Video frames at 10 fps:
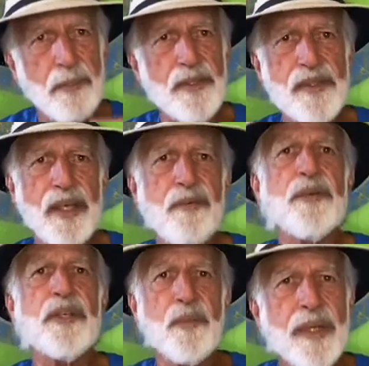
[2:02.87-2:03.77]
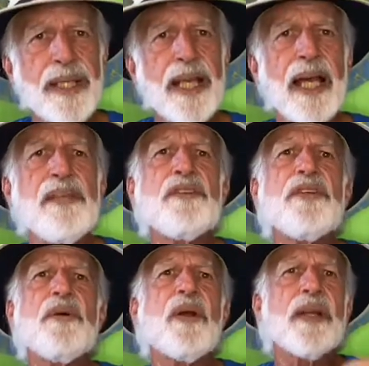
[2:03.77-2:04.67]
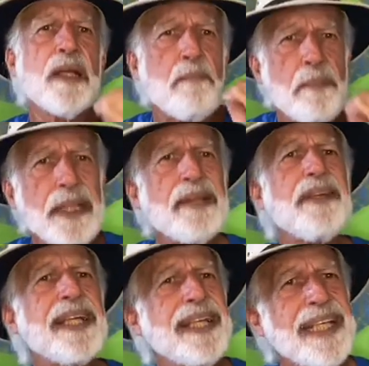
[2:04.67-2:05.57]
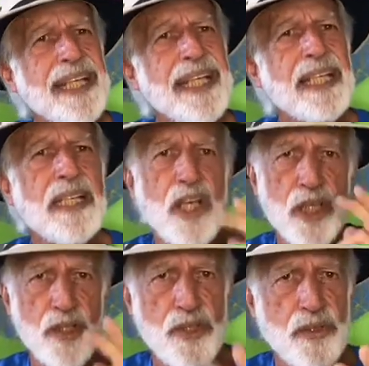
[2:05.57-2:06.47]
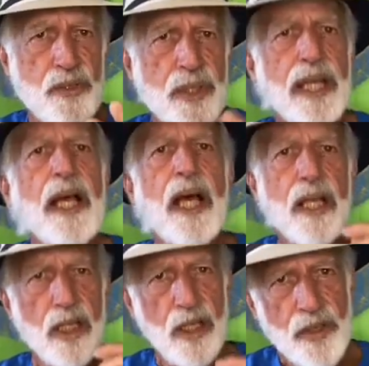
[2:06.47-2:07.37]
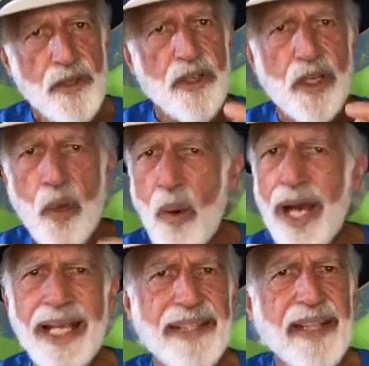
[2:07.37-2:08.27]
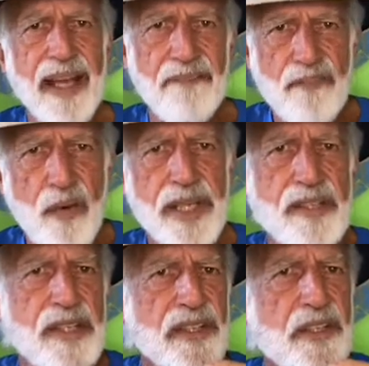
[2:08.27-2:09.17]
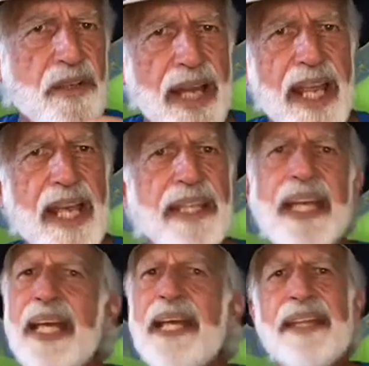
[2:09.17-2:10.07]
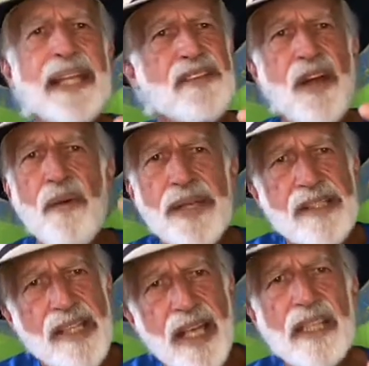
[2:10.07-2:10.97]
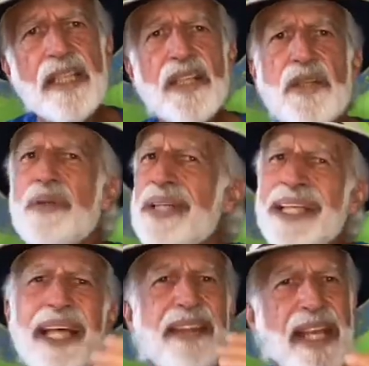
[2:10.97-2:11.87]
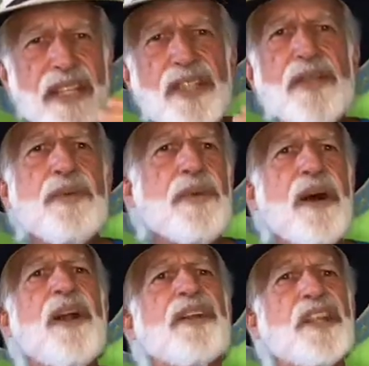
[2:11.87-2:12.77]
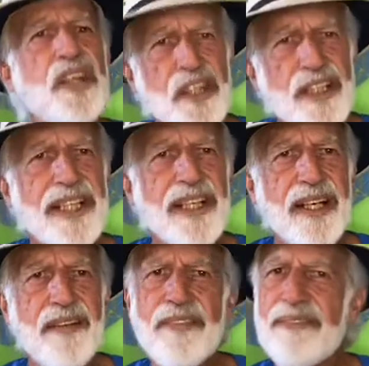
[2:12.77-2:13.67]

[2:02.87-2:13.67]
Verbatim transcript: yourself when you realize you are comparing again. Two, learn to quiet that voice in your head that's always telling you that you aren't good enough.